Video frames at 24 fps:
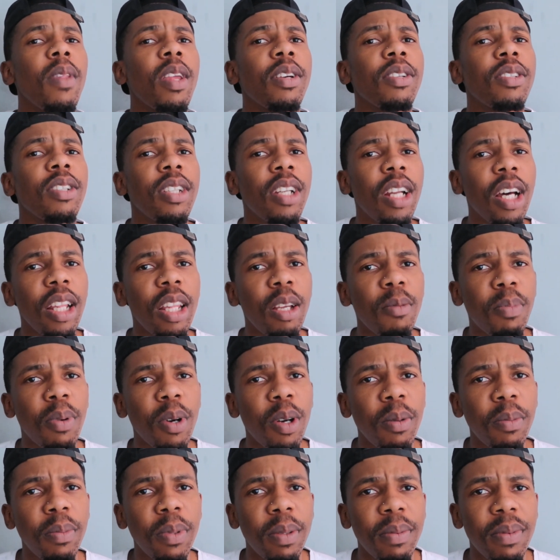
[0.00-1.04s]
So now
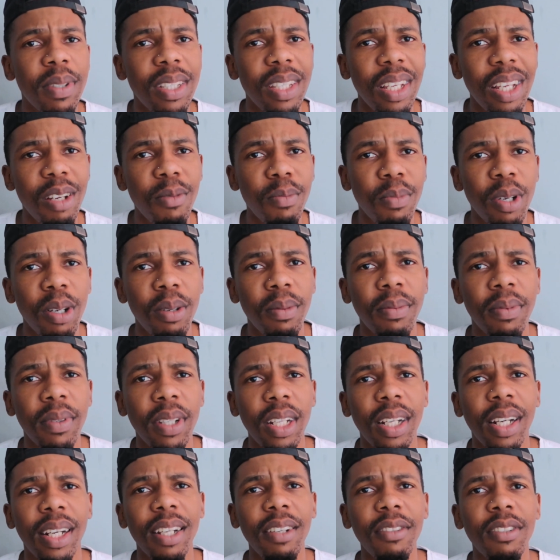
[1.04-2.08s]
the second problem
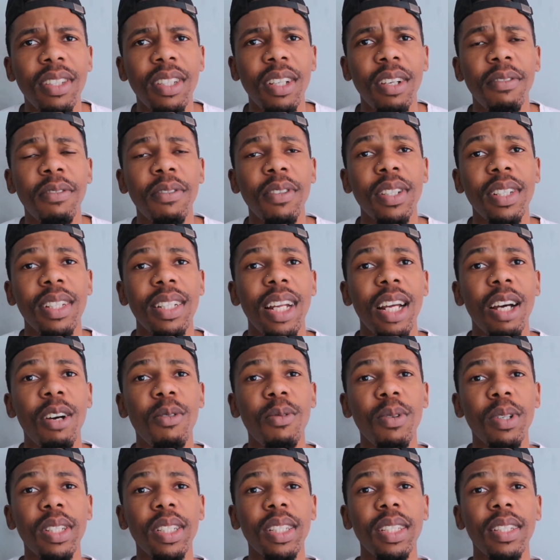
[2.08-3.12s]
that resurfaced now
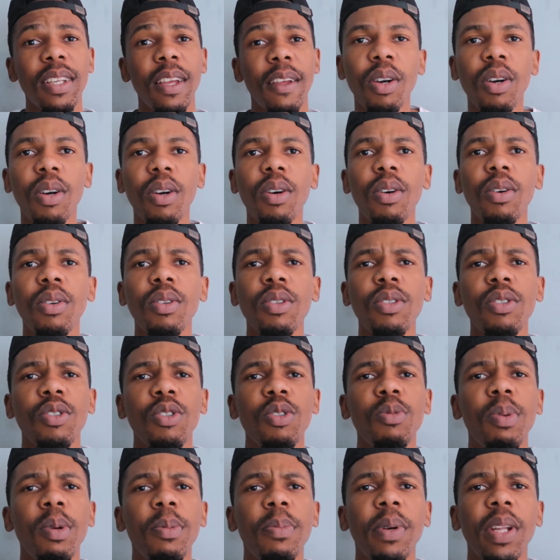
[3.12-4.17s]
was all those
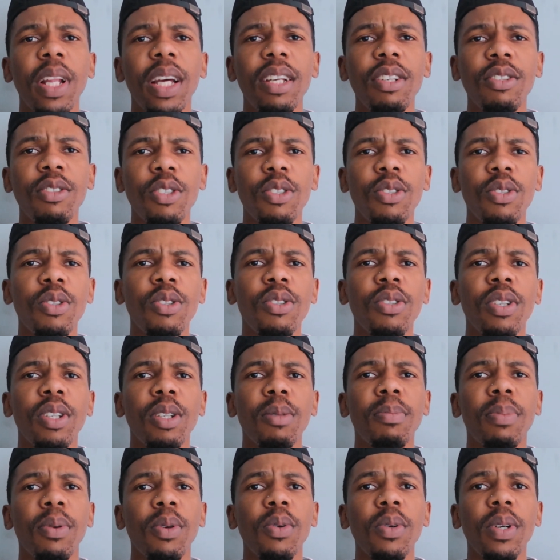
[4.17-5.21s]
new people I introduced to the
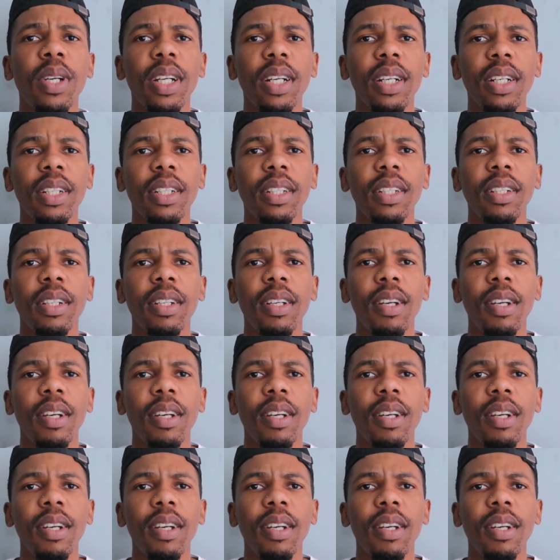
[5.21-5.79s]
broker